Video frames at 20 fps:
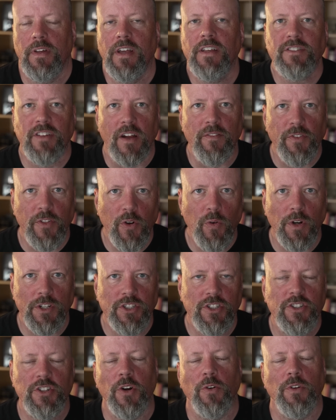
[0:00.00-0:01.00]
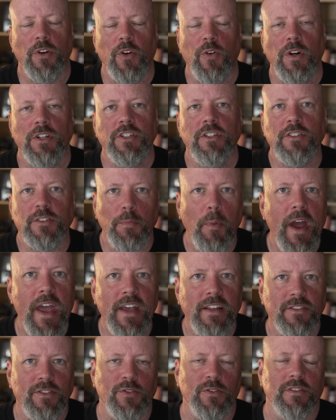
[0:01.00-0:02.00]
It's time for the question show. Your questions, my
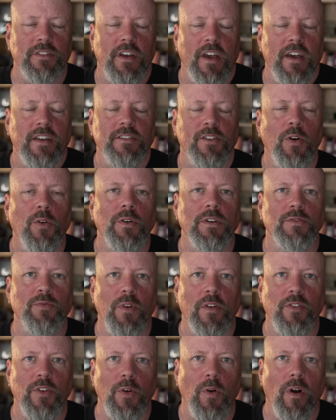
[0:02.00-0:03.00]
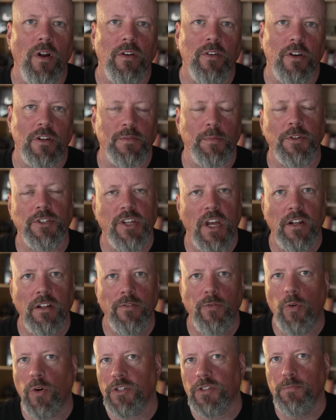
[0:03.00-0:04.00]
answers. As always, wherever you are across my channel,
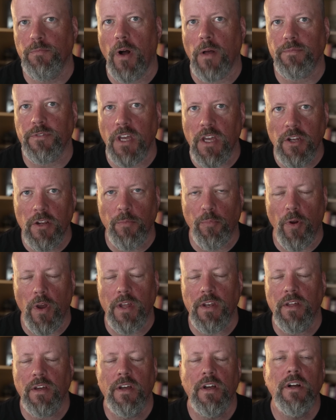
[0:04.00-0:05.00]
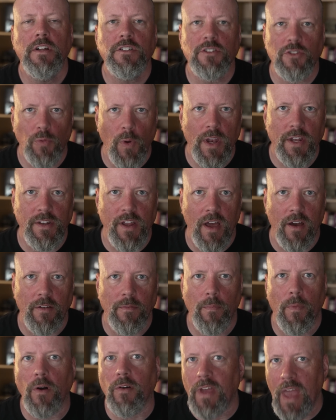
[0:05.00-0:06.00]
if a question pops in your brain, just write it
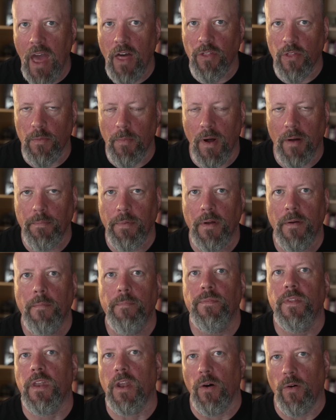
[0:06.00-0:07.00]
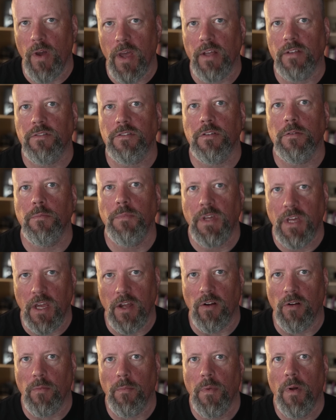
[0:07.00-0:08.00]
down. I'll gather them up and I'll answer them
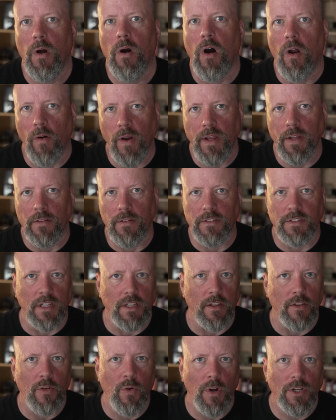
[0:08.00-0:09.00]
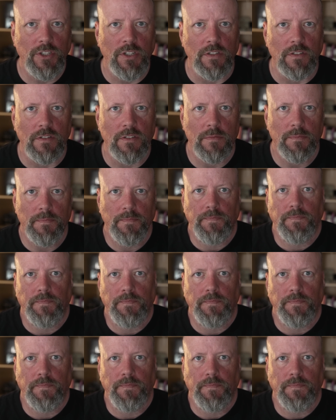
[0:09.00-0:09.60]
here. All right, let's get to the questions.